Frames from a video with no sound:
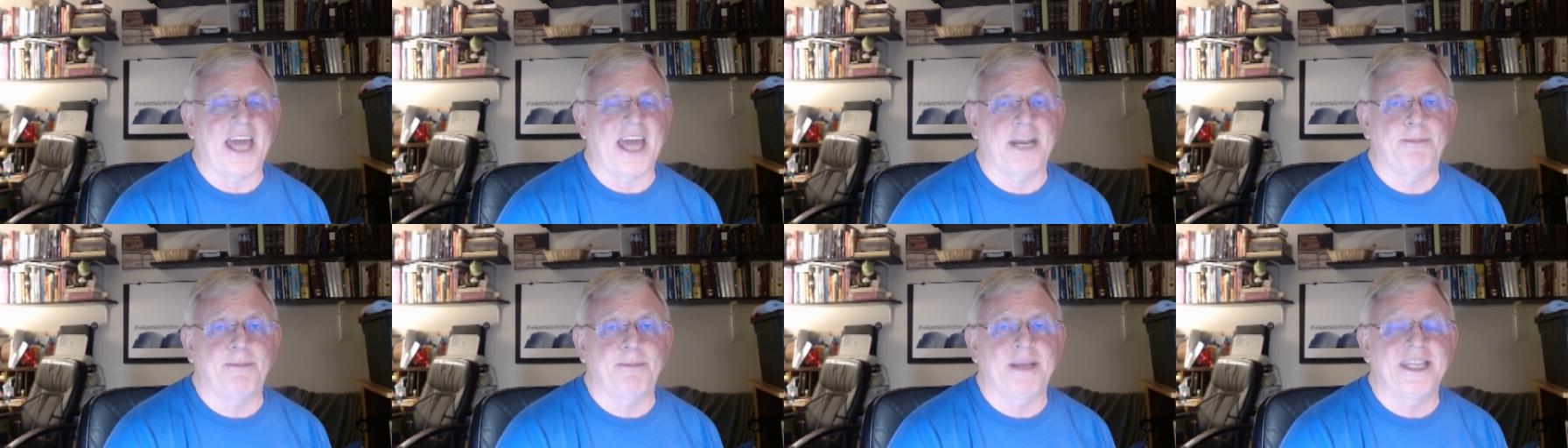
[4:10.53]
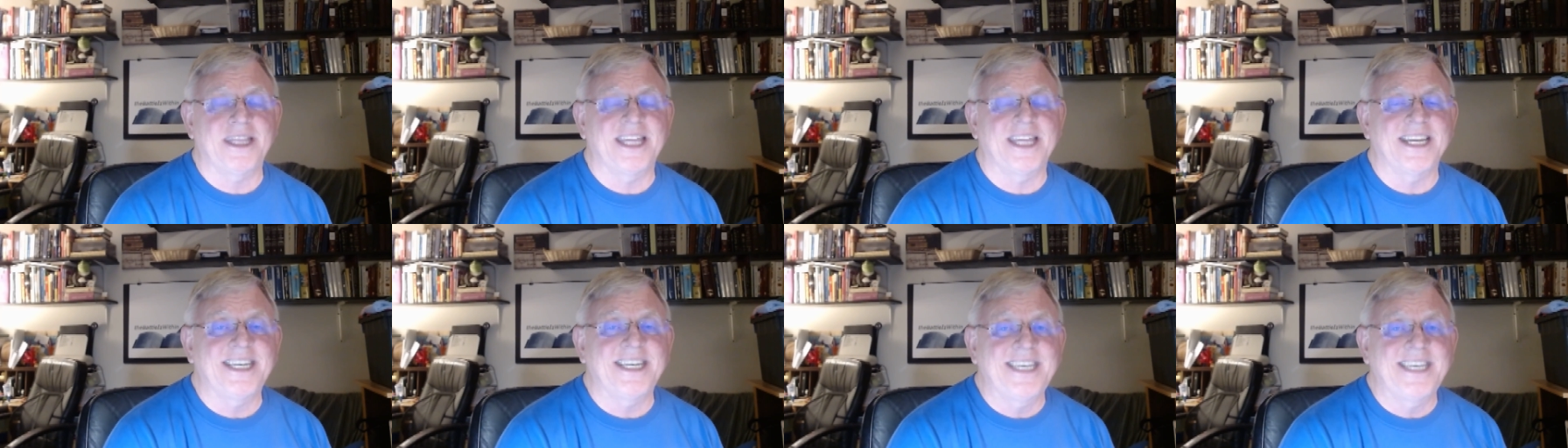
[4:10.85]
to be
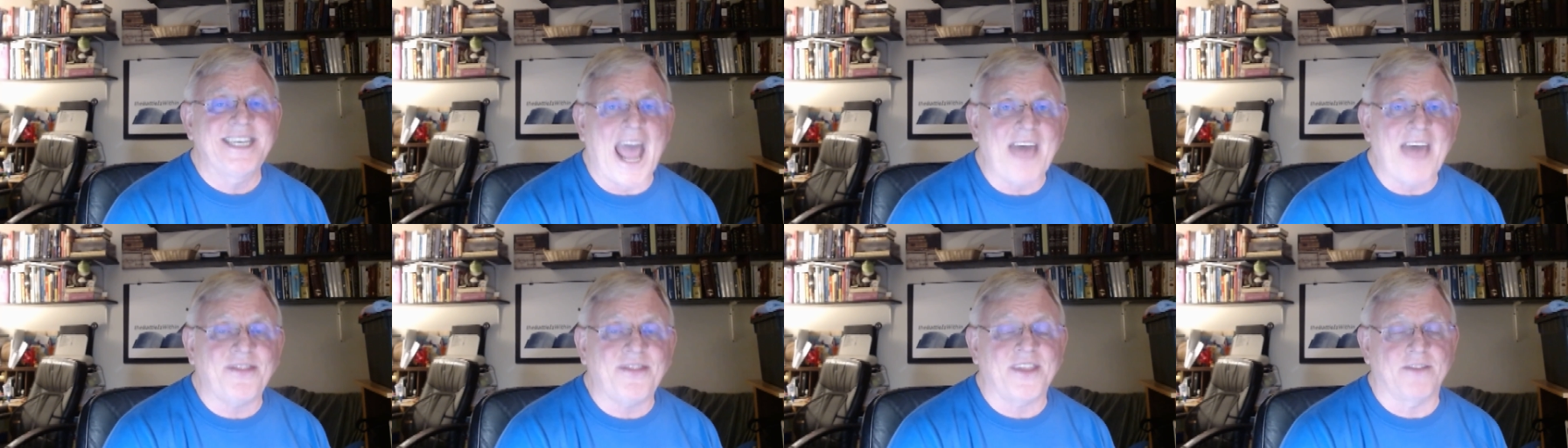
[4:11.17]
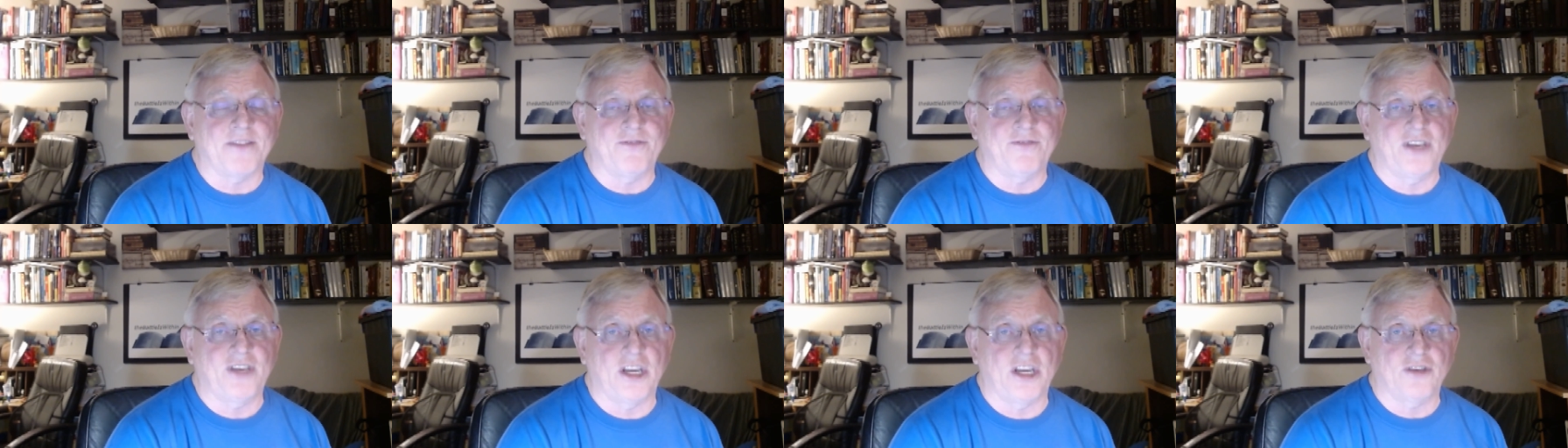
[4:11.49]
the death
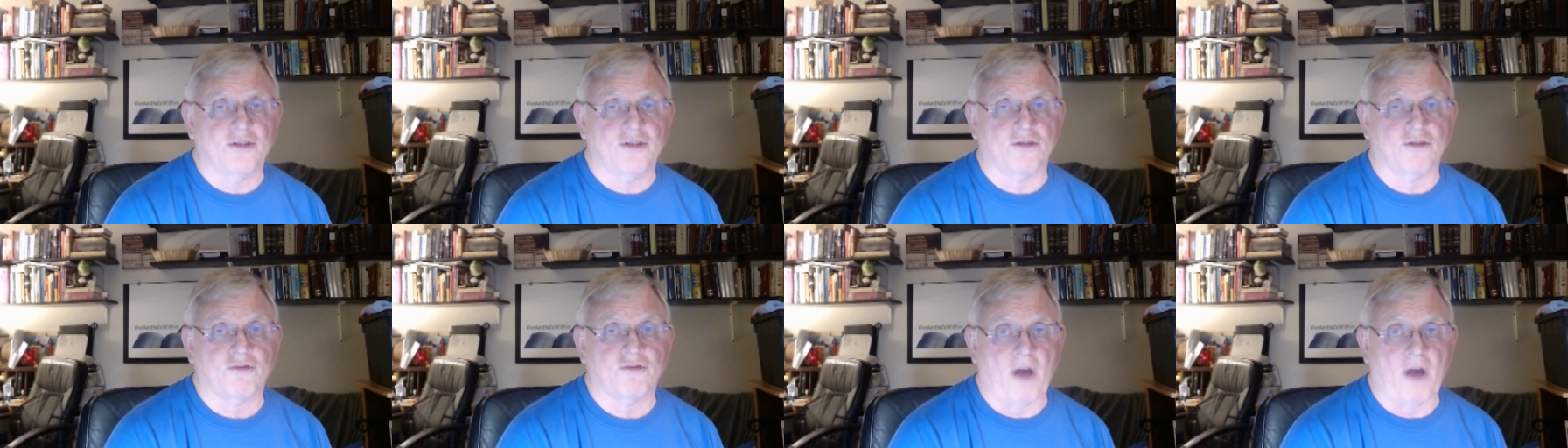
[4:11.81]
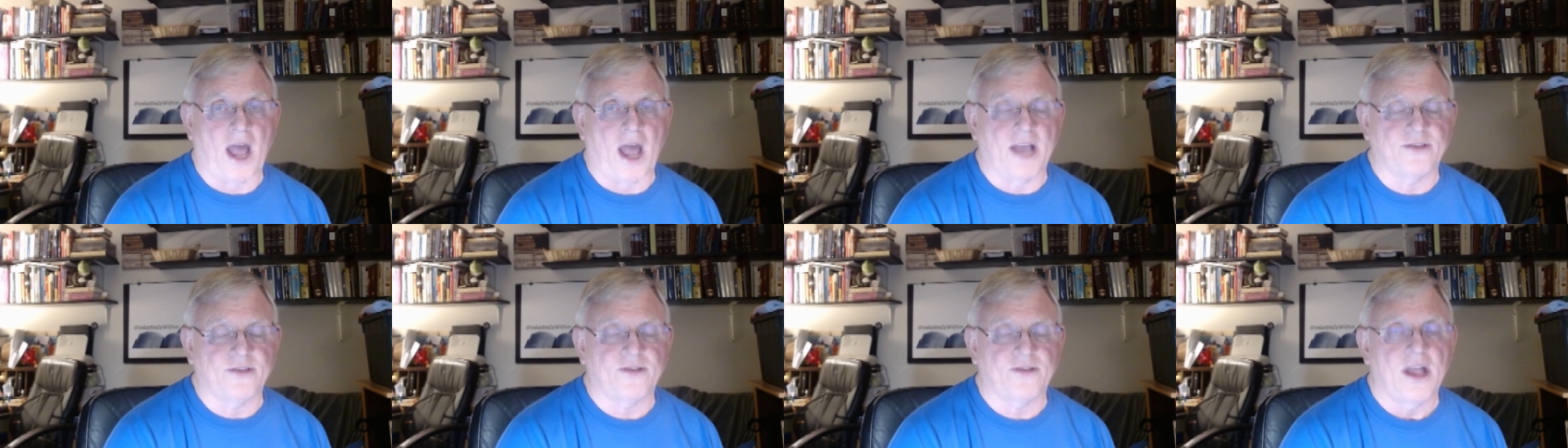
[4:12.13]
of Jesus
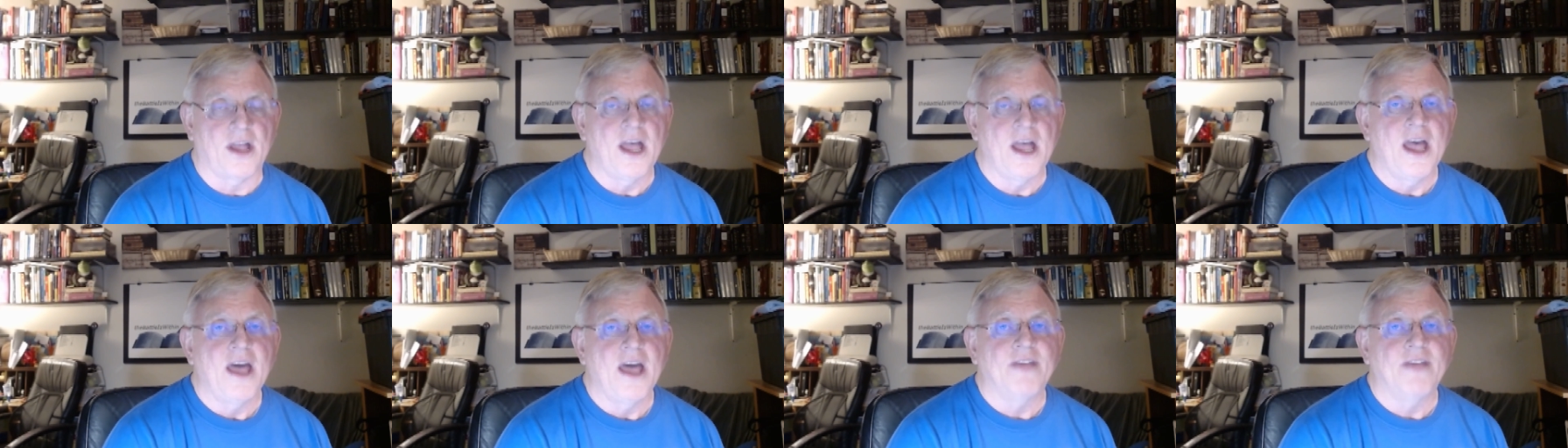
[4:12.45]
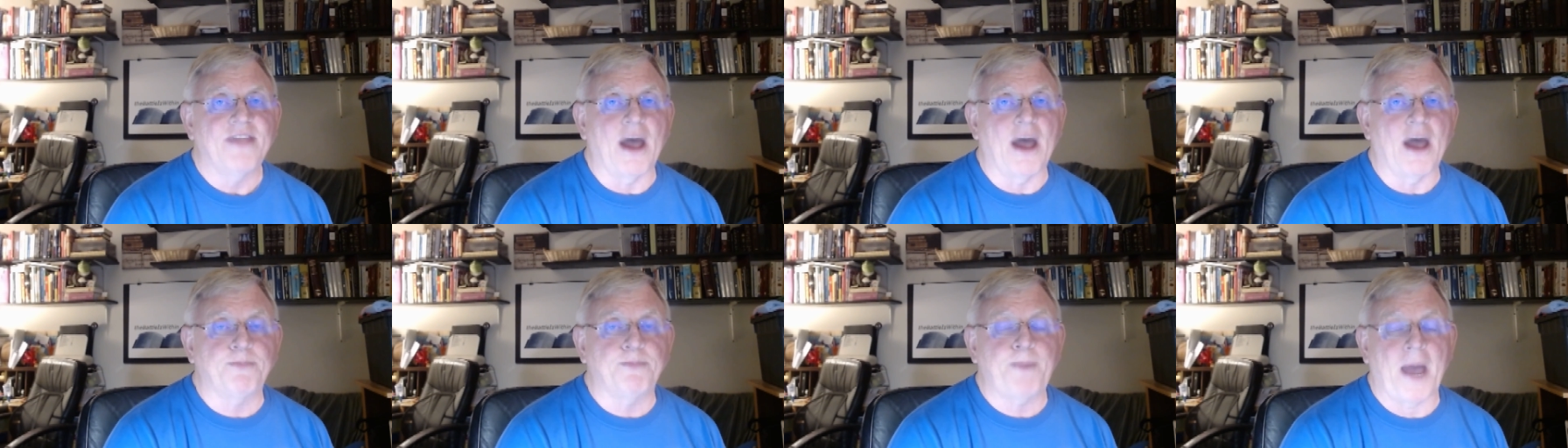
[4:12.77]
Christ
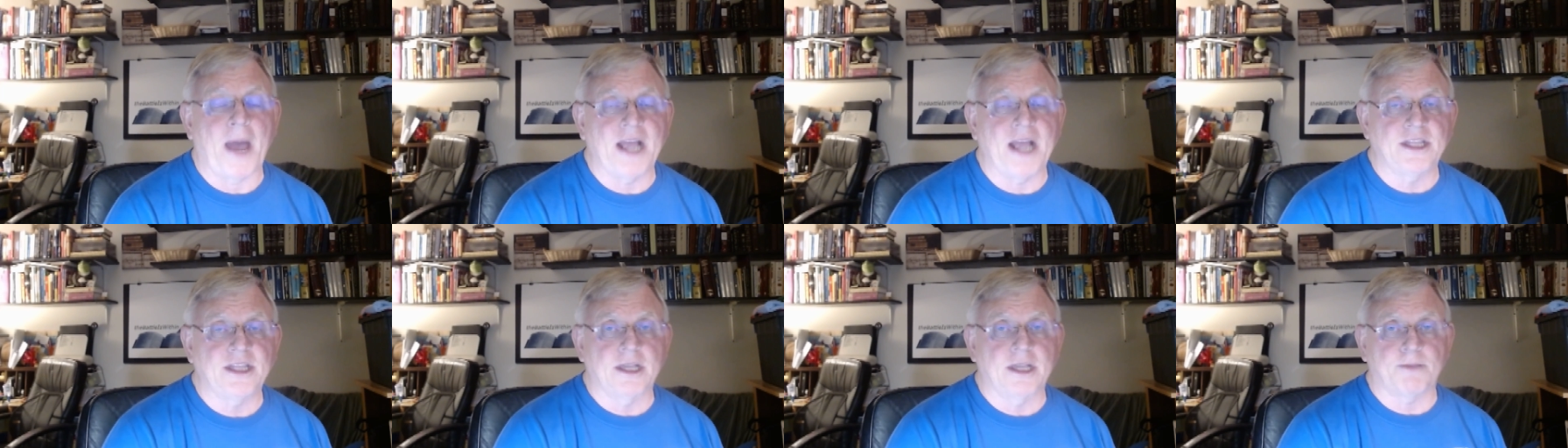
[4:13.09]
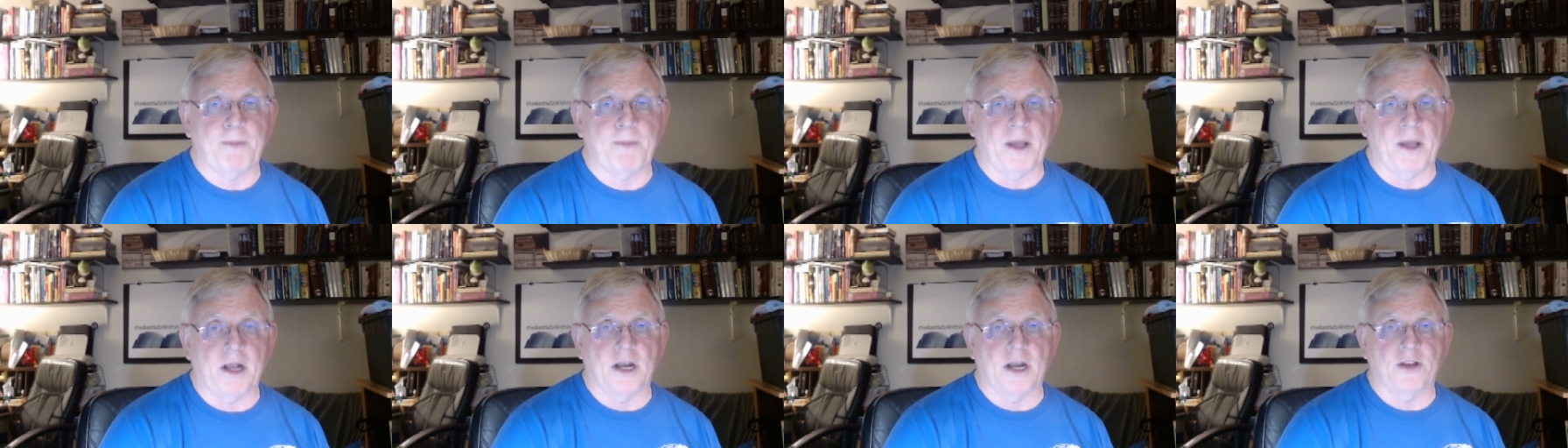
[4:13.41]
that paid the
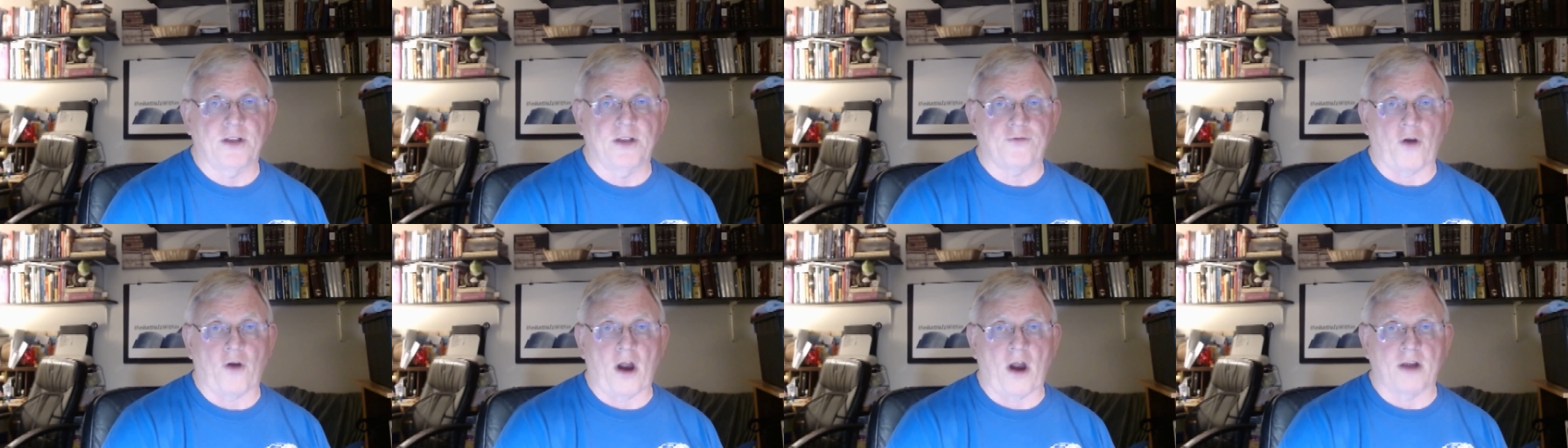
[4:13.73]
penalties for our